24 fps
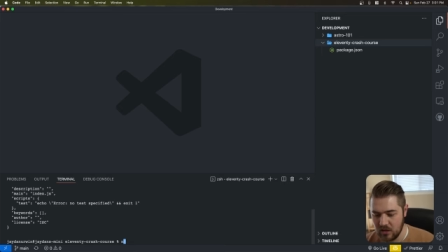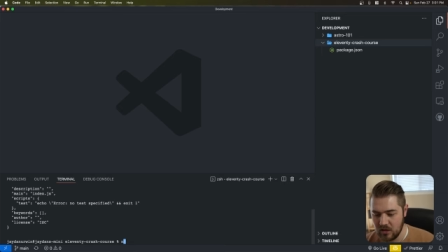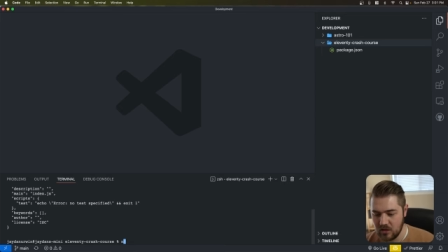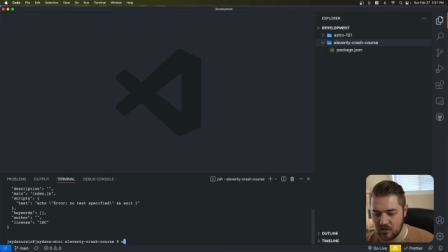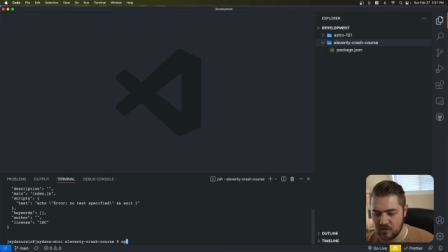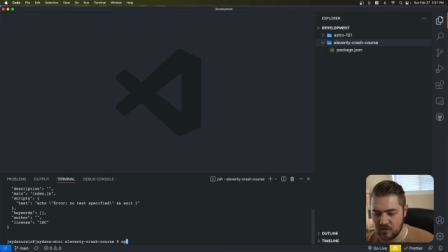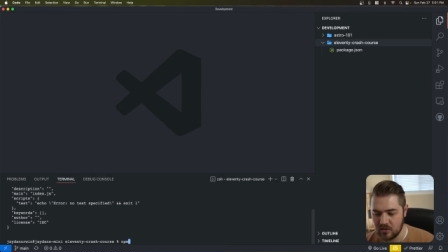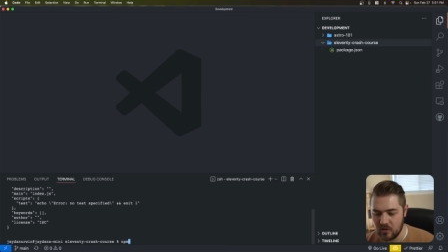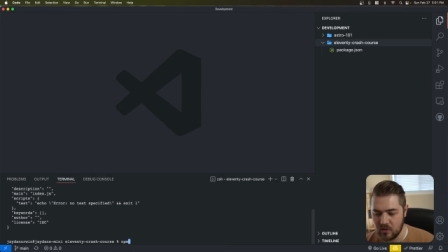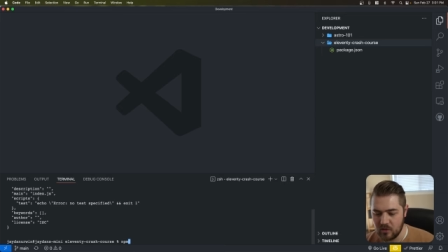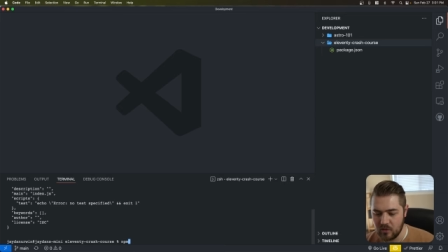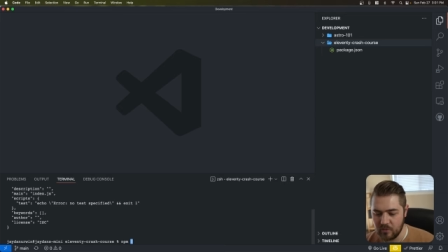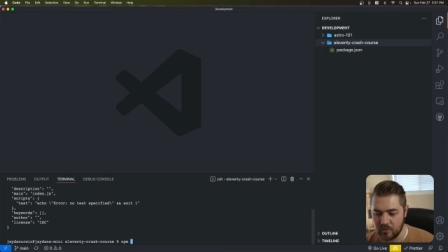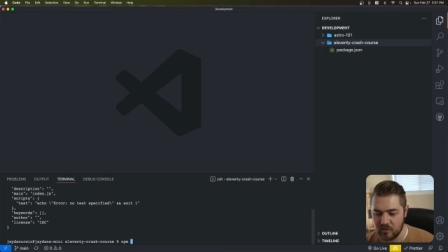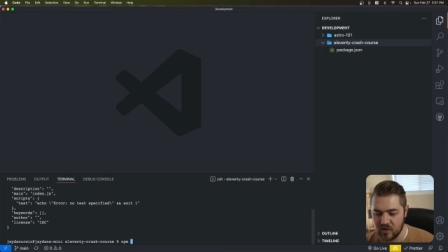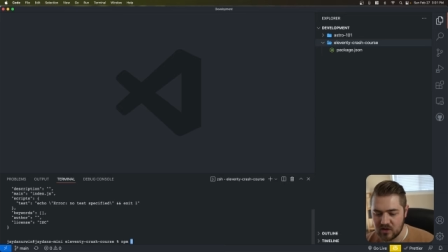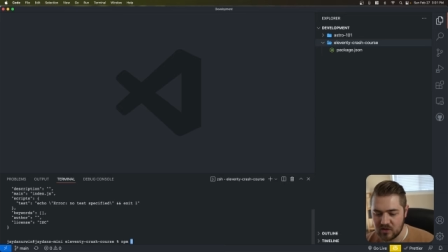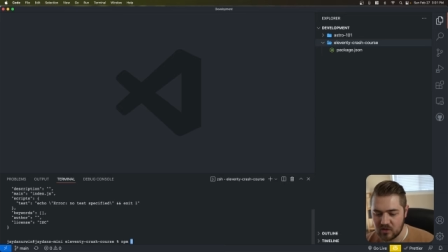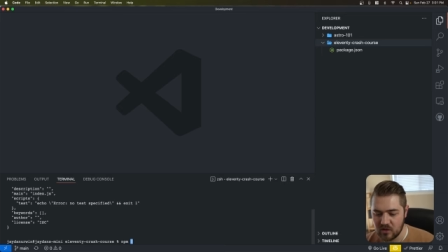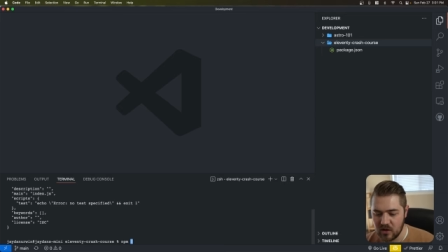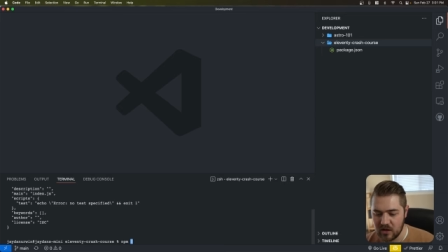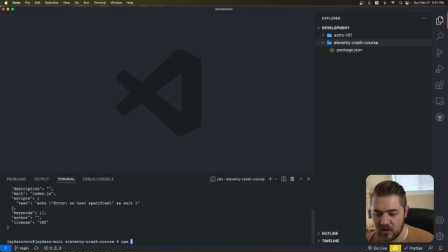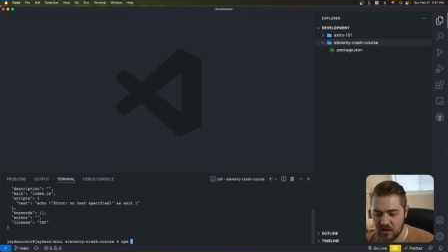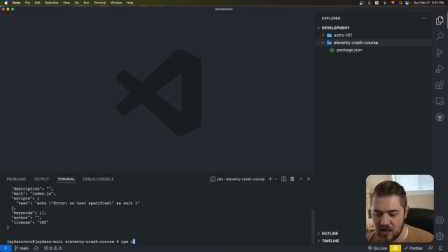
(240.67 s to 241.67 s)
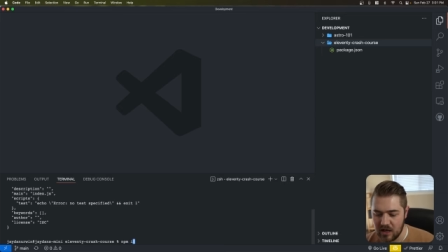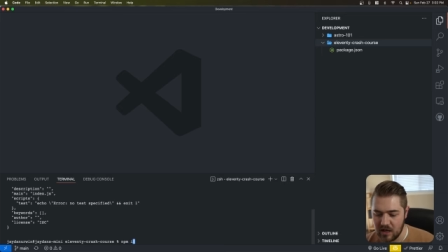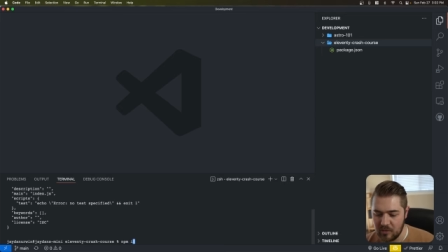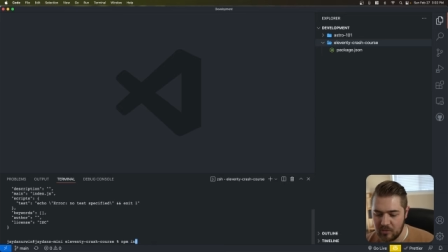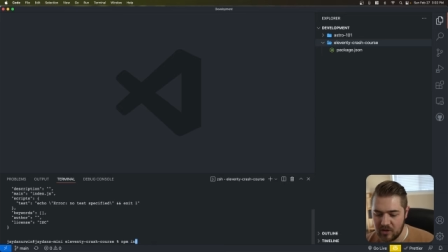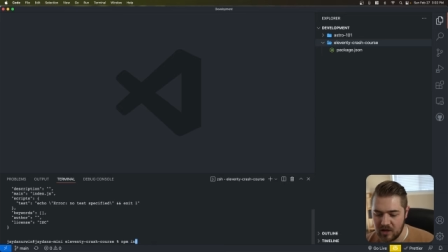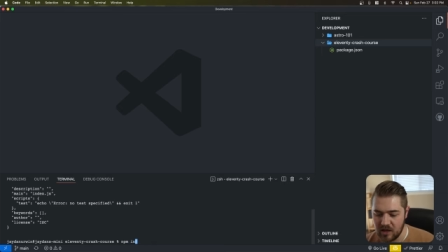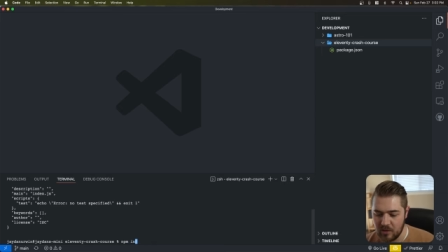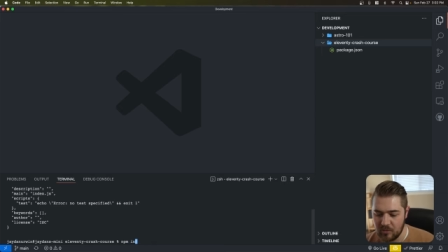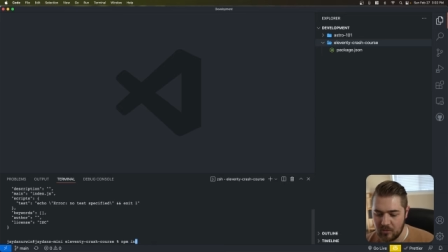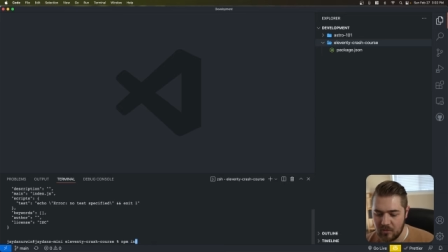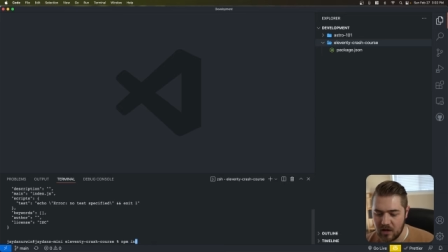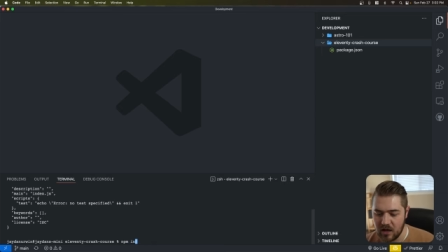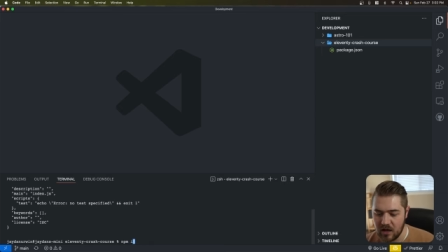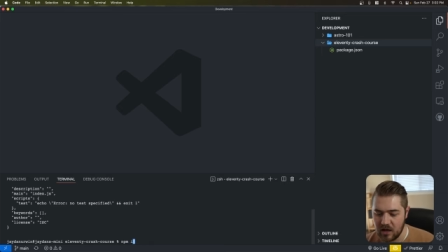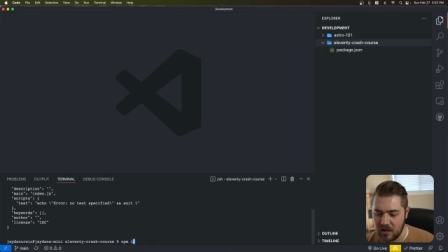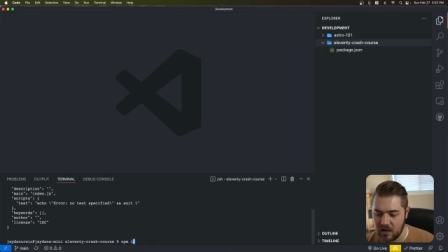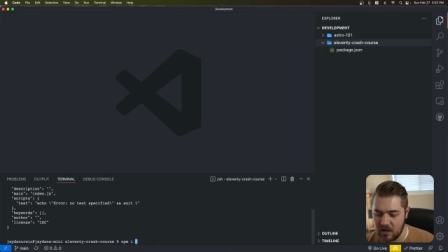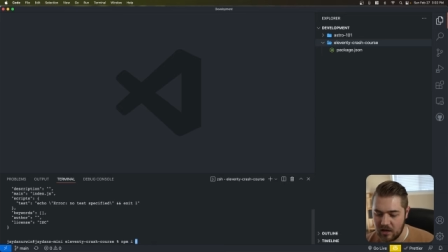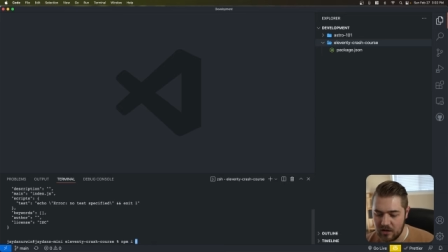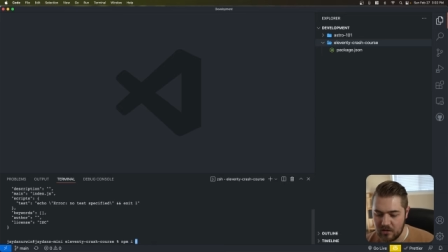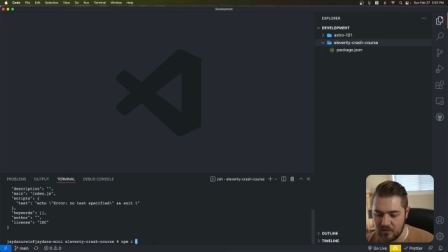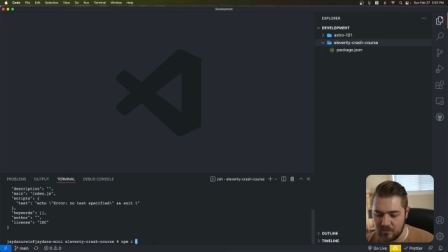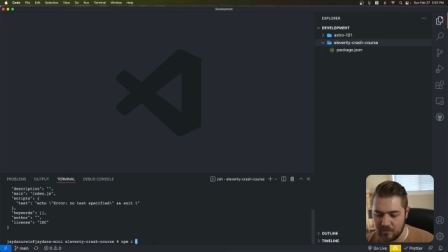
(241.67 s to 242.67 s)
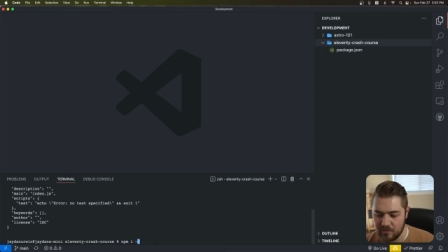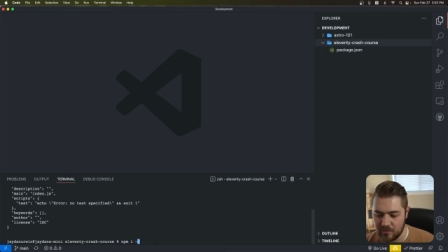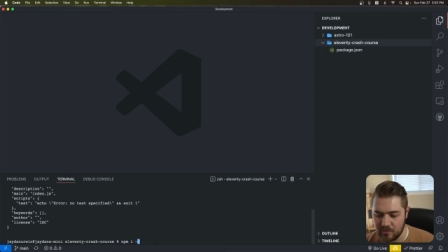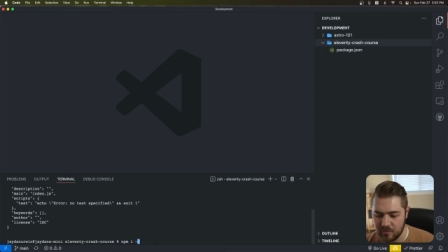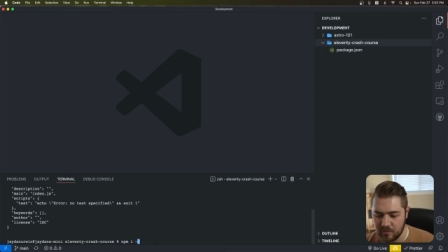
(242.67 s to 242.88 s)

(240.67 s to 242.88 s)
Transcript: So let's go ahead and npm i